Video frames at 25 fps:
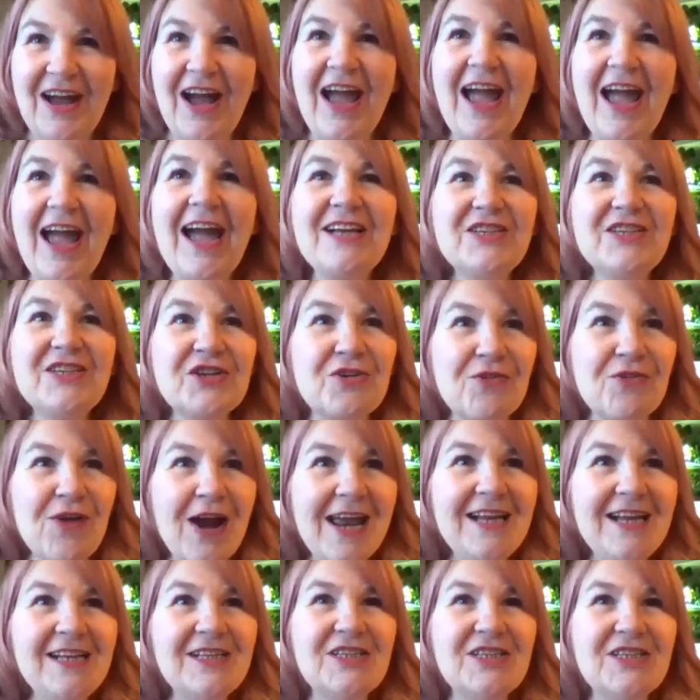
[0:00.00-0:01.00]
I had a
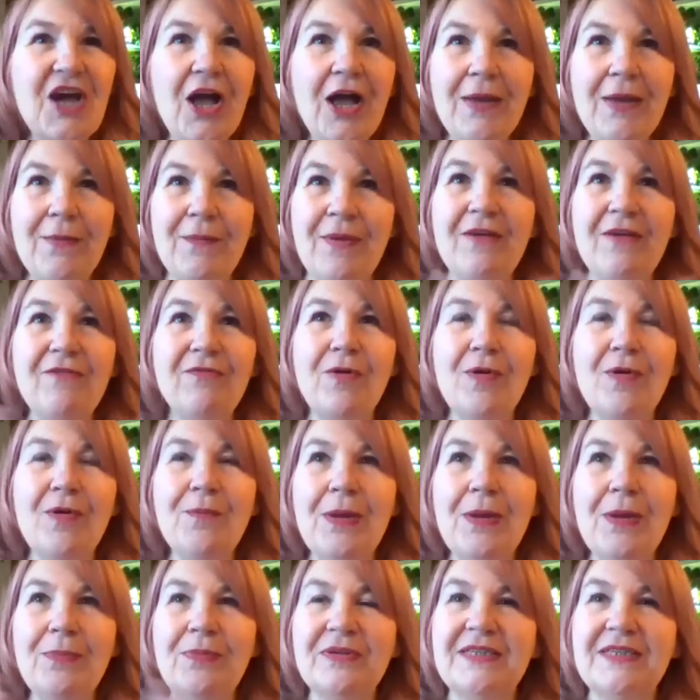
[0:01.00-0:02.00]
great time. If when
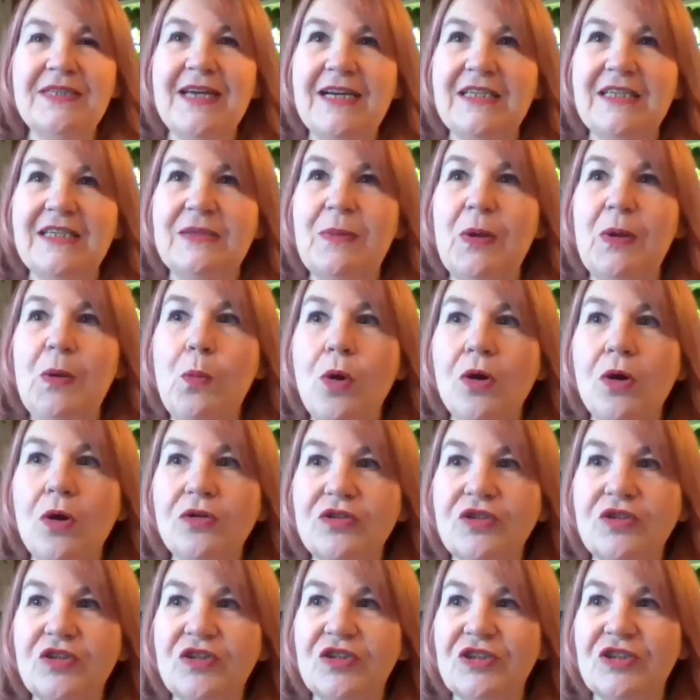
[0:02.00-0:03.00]
people say to me,
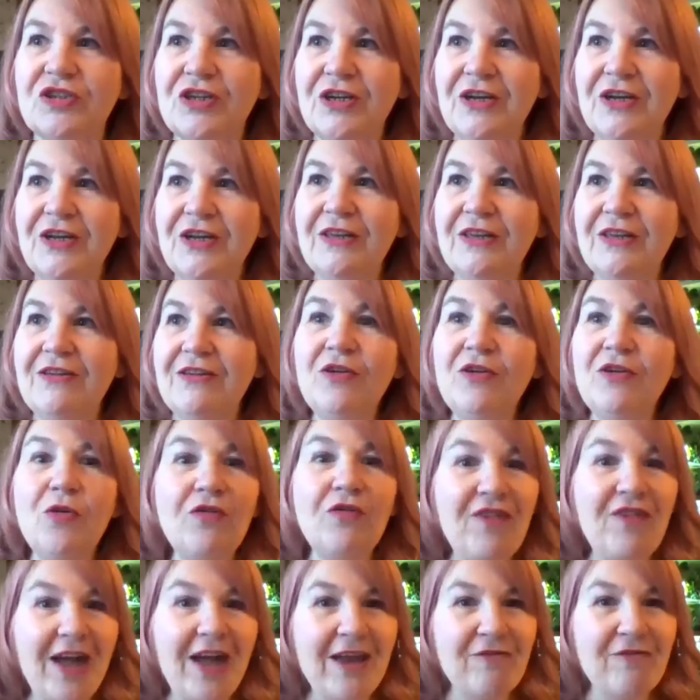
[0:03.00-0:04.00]
what's that
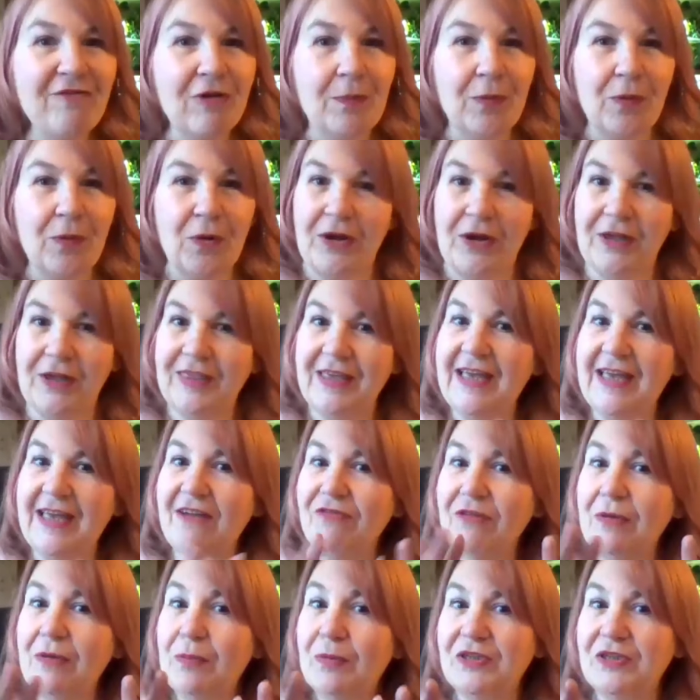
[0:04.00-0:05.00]
your favorite book, I think
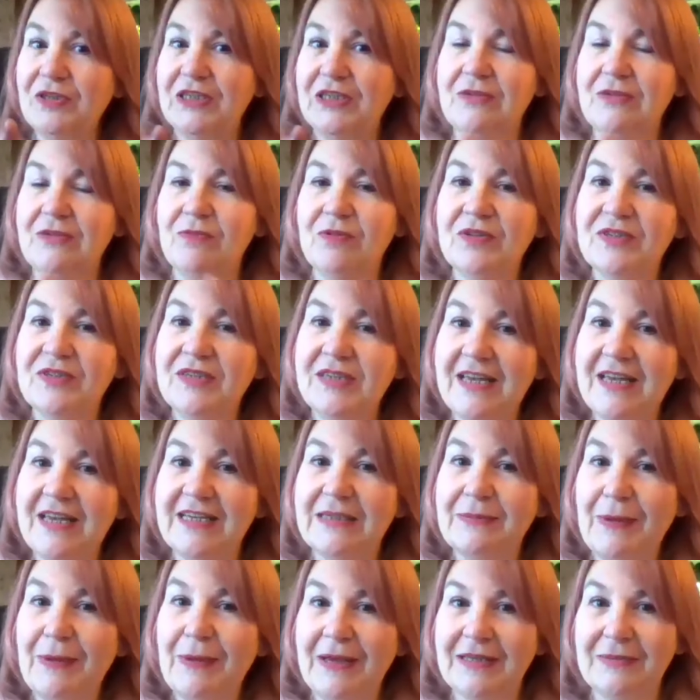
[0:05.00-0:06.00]
everybody will
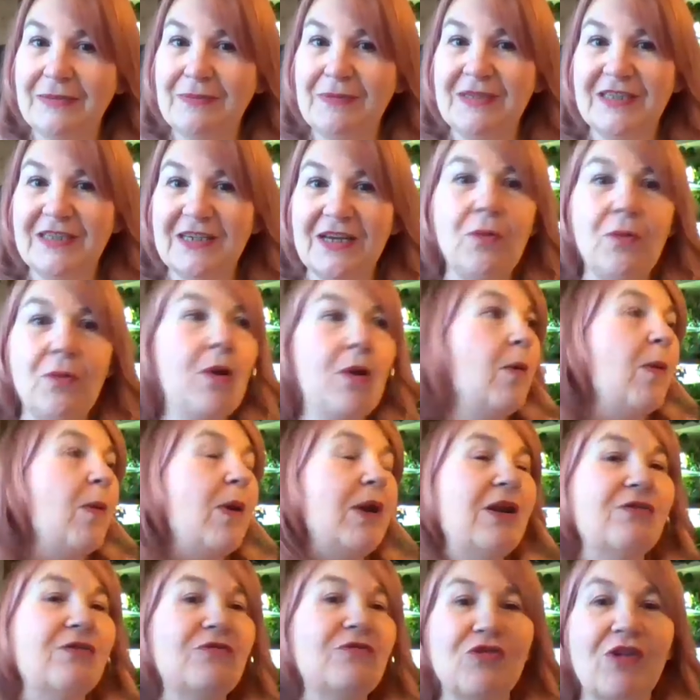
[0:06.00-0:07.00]
expects me to go, oh,
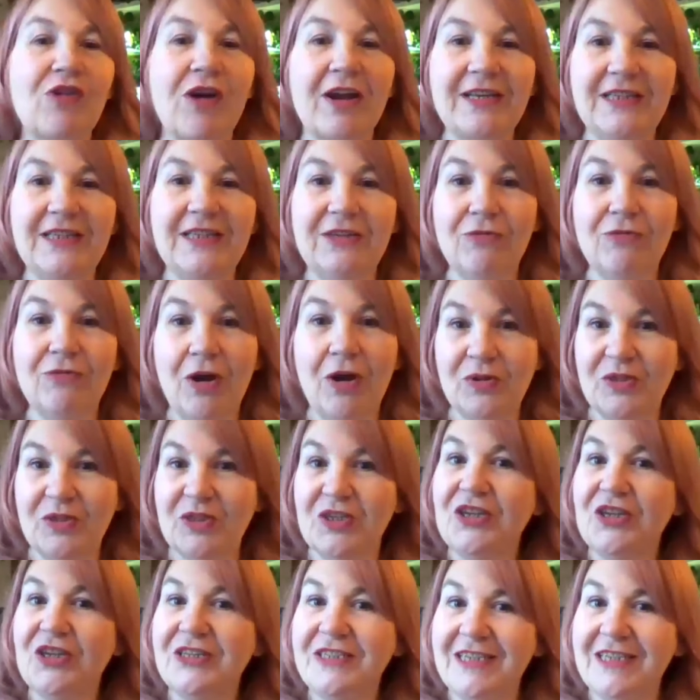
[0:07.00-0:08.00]
I loved writing
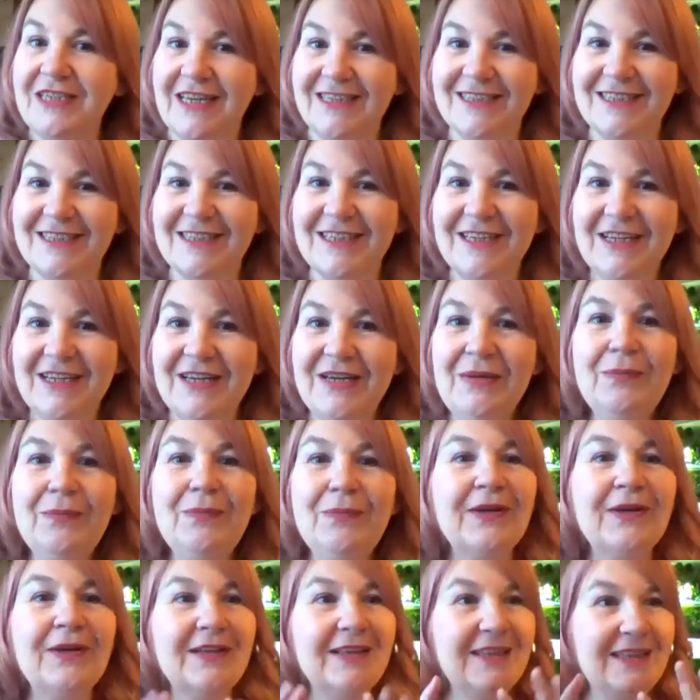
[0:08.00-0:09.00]
Rose, and I did,
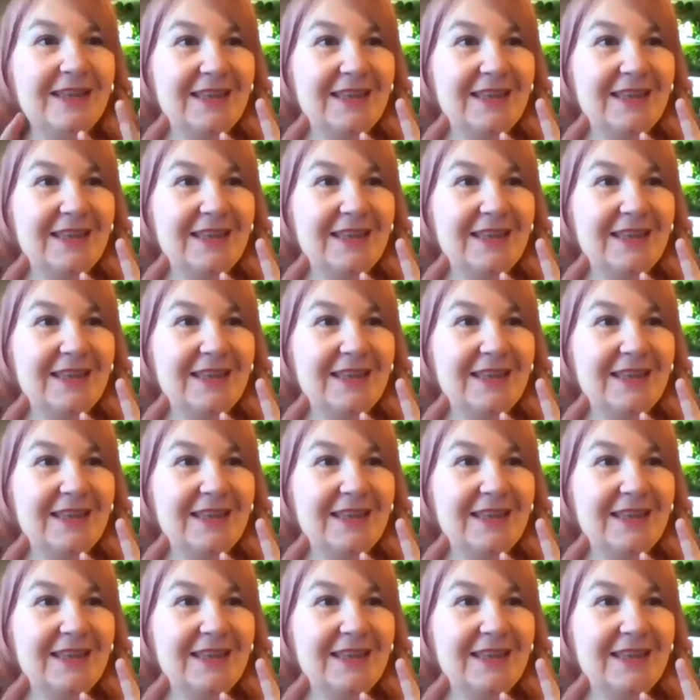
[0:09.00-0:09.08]
but